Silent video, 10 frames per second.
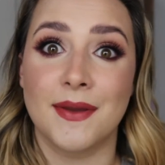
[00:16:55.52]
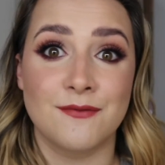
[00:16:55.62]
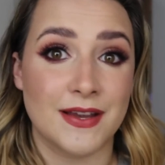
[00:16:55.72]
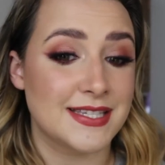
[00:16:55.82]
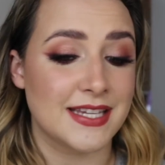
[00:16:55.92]

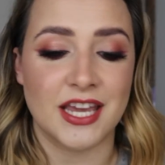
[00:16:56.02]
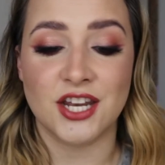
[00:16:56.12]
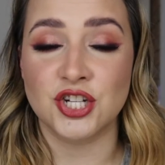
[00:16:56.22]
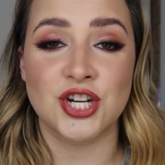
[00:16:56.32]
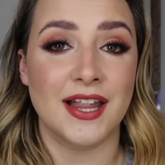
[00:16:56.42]
investing
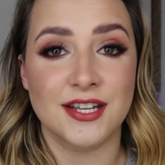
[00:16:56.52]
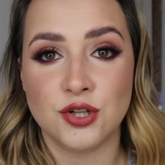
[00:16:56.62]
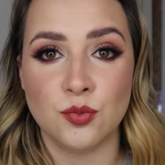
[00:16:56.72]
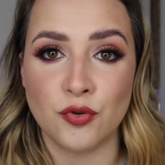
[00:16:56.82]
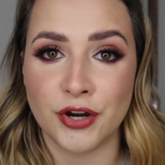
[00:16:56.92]
in a Charlotte
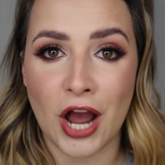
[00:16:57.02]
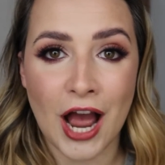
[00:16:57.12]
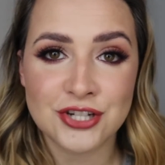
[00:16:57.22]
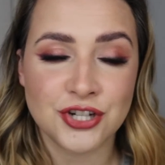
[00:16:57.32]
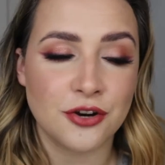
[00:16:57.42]
Tilbury
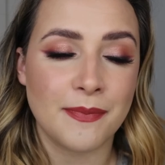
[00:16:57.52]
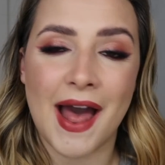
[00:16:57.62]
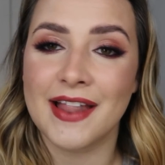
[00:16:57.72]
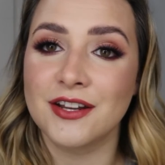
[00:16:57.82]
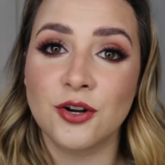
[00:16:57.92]
eyeshadow
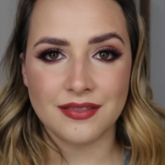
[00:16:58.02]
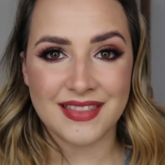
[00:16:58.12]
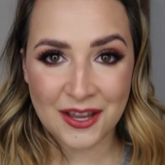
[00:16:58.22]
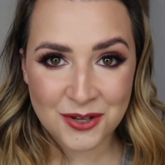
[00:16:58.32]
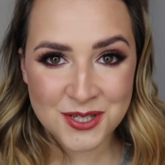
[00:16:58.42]
palette.
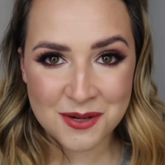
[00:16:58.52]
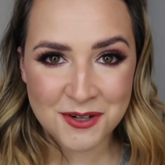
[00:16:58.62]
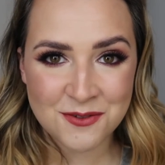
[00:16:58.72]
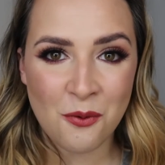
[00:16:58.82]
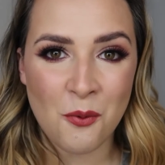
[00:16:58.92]
Thank you so
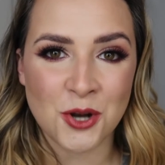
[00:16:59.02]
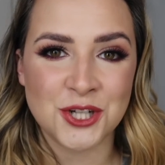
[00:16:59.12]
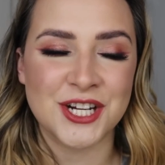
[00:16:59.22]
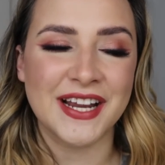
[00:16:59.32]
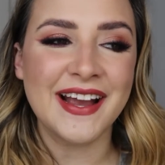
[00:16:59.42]
much for
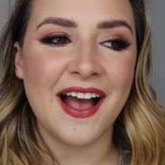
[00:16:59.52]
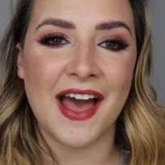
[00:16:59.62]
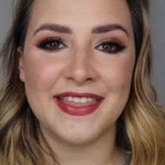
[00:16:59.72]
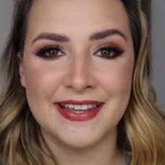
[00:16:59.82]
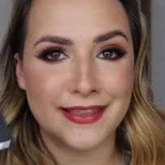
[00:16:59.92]
watching.
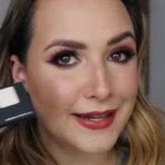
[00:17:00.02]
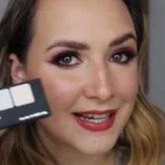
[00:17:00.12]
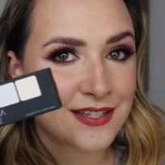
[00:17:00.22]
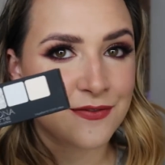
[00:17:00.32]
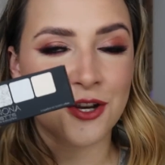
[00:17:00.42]
I think the
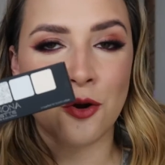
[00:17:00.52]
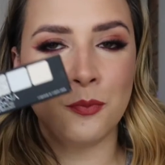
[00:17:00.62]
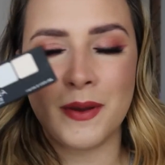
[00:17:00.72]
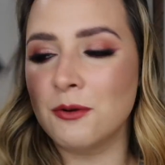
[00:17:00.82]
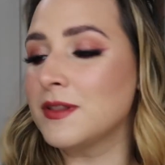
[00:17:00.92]
next video
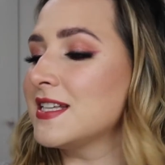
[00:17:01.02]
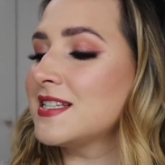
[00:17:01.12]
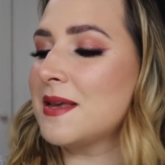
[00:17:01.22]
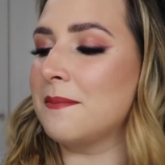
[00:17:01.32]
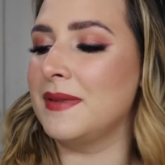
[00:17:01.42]
will be with
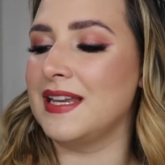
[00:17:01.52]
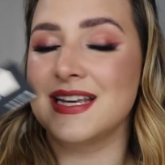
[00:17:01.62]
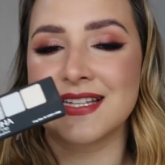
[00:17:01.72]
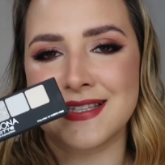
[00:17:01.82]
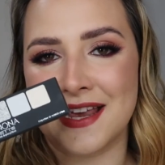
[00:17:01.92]
this
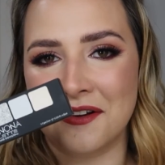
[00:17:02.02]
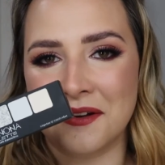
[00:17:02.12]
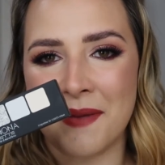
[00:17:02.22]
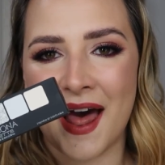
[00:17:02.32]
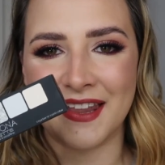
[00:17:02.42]
mini
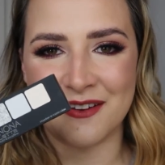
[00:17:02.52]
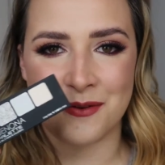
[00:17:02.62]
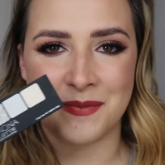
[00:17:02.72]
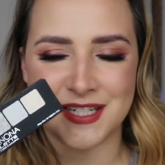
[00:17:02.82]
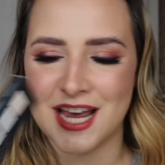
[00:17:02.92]
Xenon palette
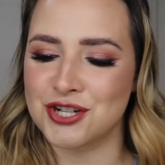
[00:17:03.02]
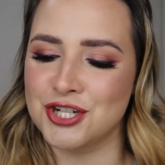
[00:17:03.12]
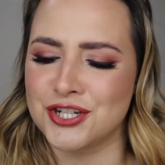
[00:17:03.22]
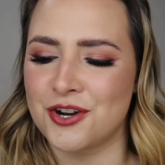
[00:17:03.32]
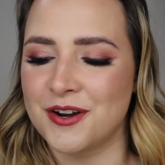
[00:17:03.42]
from
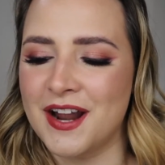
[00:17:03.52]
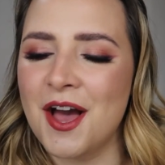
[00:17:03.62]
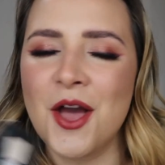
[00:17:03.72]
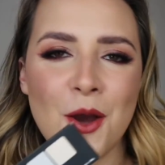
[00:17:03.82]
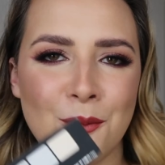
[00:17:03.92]
Natasha
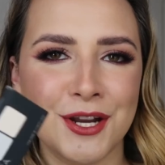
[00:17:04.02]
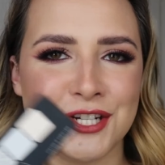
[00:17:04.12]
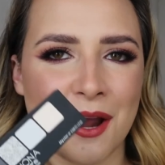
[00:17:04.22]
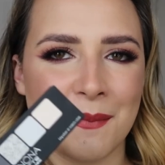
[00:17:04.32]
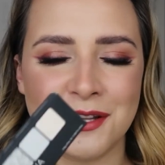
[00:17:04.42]
Denona,
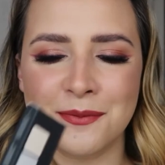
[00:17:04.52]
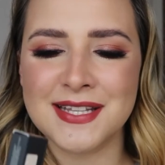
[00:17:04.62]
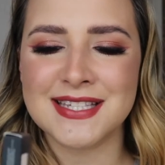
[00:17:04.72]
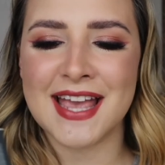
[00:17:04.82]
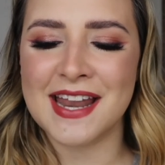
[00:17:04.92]
which I'm a little
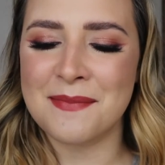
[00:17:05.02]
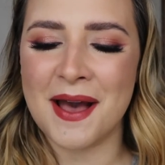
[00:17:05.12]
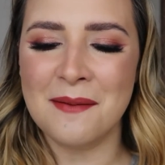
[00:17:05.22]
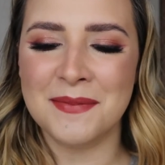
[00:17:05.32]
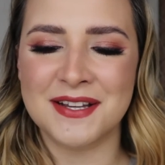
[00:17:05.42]
bit scared
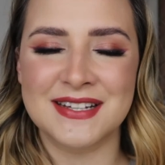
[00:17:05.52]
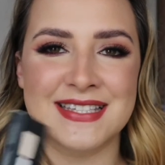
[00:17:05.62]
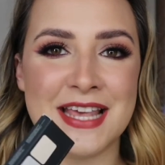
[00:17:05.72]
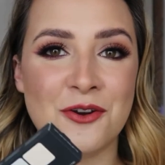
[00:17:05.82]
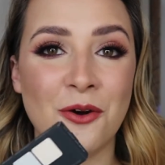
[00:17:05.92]
about
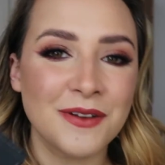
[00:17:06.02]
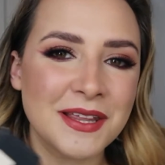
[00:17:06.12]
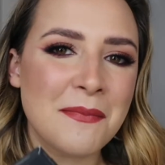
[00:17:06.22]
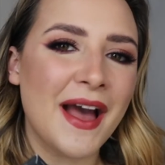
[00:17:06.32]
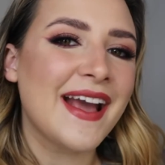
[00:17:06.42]
because they're not
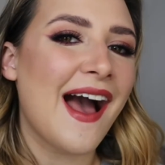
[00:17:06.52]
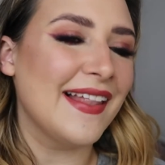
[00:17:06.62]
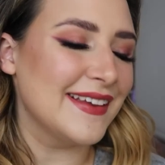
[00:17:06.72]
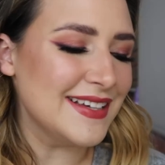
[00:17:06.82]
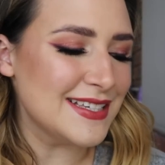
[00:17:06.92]
really my
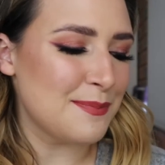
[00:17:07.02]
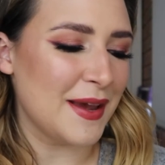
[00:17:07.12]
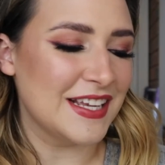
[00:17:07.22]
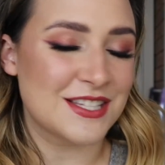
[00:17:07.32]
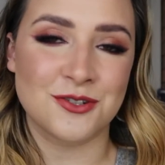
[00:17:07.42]
colors,
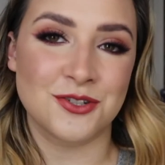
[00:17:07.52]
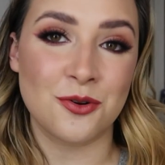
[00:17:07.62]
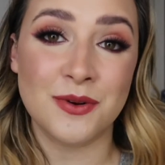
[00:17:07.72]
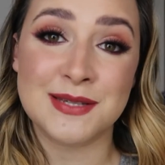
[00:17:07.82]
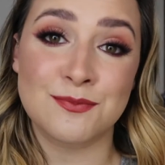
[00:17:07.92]
but it's good
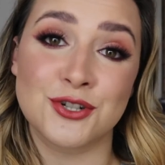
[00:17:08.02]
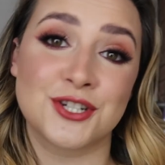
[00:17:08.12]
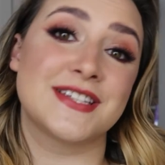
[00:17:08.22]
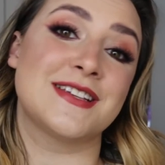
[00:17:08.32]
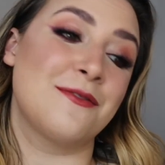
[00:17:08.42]
to always
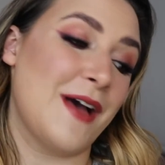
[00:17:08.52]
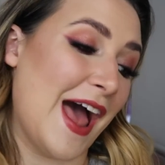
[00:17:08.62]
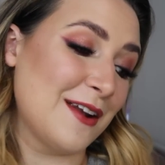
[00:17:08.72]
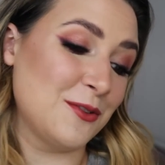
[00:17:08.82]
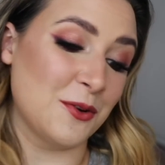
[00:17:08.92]
push yourself
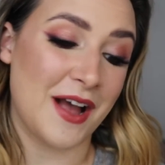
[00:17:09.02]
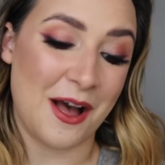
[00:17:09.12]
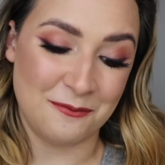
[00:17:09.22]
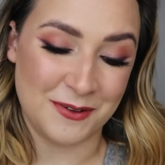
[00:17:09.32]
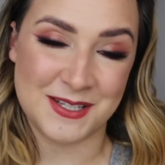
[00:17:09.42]
out of your
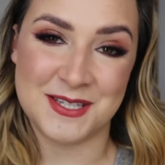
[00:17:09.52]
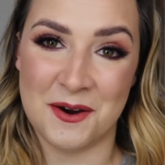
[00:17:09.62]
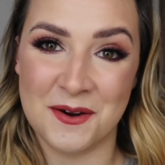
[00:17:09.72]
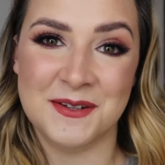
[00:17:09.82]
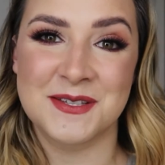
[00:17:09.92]
comfort
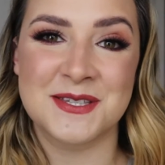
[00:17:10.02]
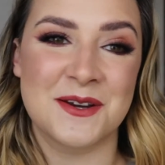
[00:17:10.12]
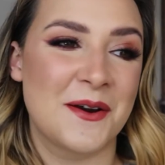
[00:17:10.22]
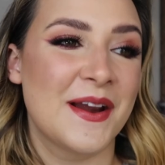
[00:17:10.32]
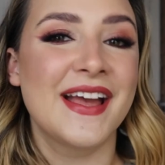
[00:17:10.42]
zone.
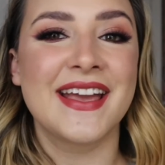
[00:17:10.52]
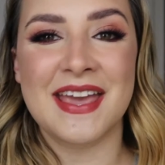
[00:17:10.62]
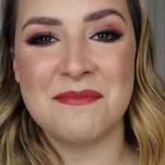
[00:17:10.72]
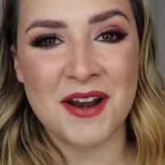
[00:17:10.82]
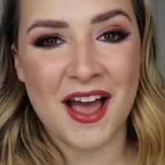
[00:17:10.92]
So
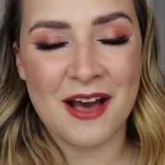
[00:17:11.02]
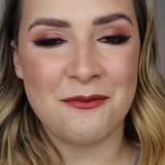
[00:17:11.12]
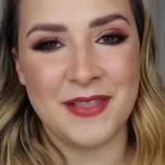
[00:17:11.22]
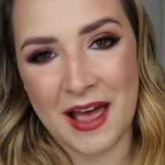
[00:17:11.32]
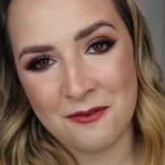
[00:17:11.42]
keep an eye
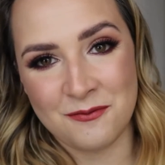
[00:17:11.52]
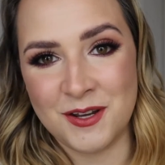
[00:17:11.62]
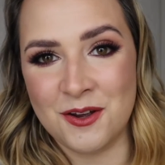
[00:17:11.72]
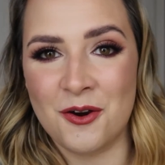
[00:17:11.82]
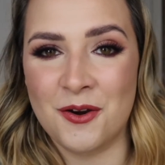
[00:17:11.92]
out for that
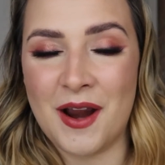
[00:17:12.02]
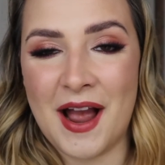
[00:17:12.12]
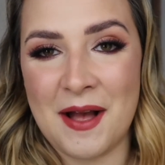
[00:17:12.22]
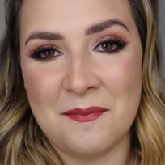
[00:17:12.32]
video